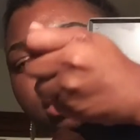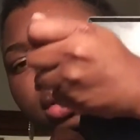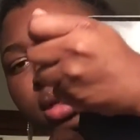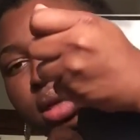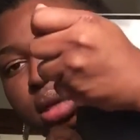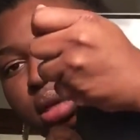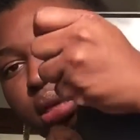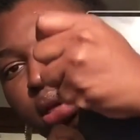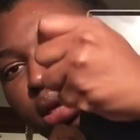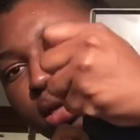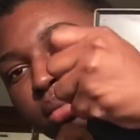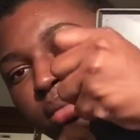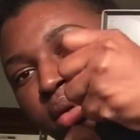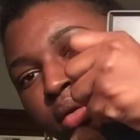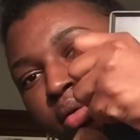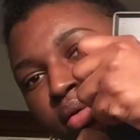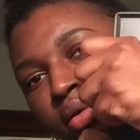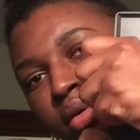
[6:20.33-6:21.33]
And it came
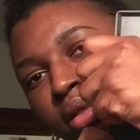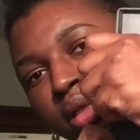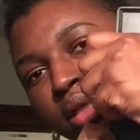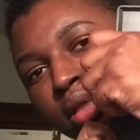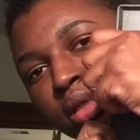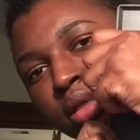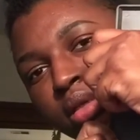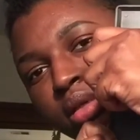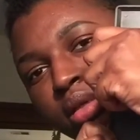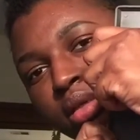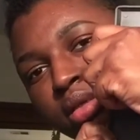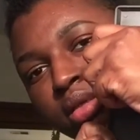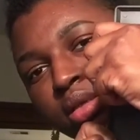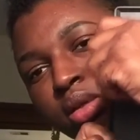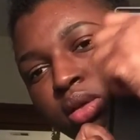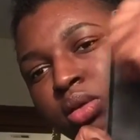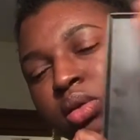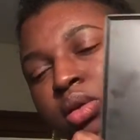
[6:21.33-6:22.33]
out really good.
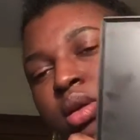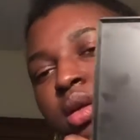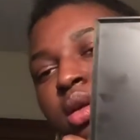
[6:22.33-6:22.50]
So,